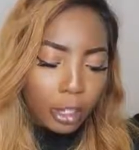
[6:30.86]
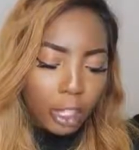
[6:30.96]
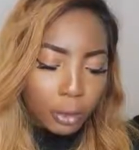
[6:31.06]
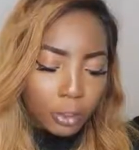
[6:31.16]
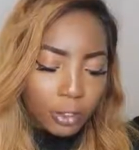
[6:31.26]

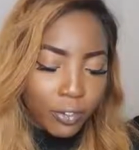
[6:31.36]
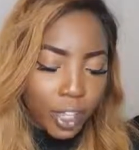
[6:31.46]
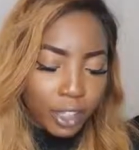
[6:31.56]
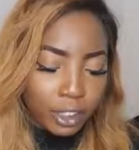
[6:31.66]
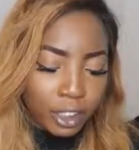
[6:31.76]
thought it was
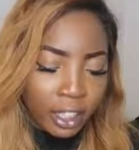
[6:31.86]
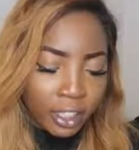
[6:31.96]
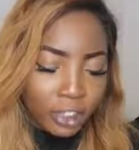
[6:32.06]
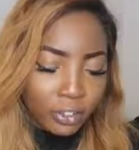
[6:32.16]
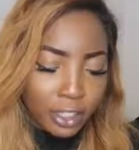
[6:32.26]
fake until I
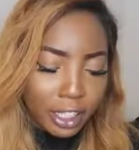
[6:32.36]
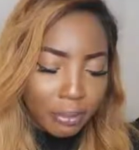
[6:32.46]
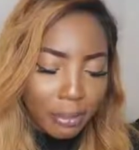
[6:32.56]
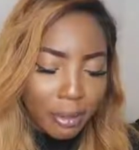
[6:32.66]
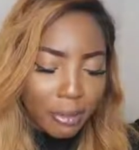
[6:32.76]
actually
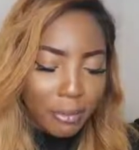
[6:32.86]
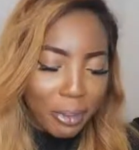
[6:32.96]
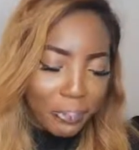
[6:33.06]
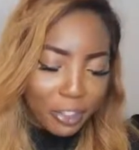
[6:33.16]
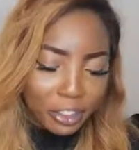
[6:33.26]
redeemed
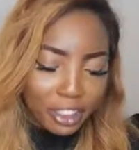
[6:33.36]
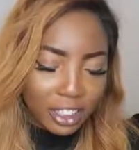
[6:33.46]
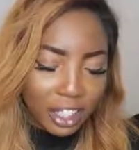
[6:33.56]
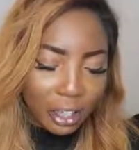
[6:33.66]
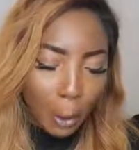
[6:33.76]
my first
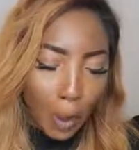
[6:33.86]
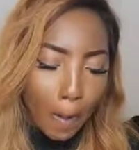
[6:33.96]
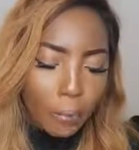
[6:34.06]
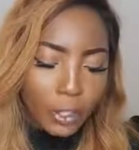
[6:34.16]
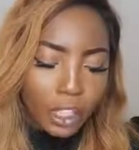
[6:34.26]
like
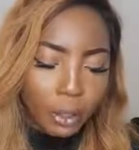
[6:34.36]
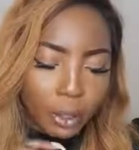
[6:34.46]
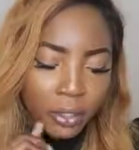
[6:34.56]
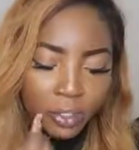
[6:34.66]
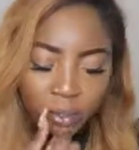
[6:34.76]
money or
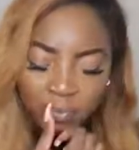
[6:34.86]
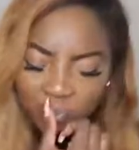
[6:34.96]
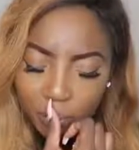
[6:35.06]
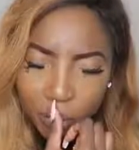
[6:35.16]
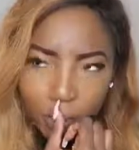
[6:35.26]
whatever.
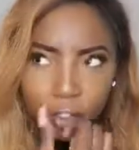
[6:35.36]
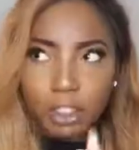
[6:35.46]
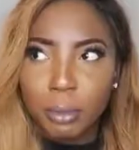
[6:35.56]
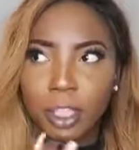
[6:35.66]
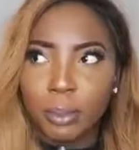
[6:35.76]
My
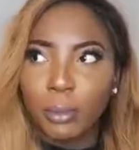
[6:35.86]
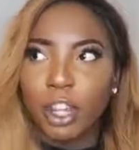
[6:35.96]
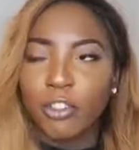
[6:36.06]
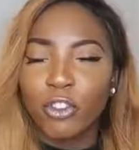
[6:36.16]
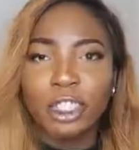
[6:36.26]
first money
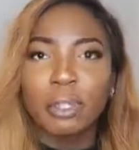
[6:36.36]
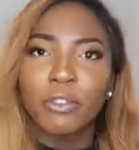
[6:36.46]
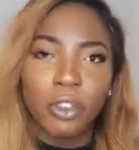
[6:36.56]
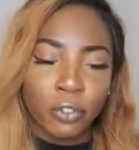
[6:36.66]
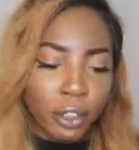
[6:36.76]
when I redeemed
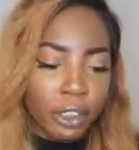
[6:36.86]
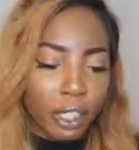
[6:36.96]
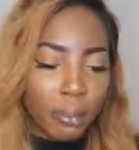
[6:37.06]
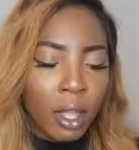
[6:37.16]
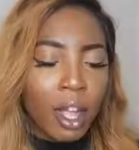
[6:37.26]
for the first
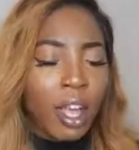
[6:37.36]
time.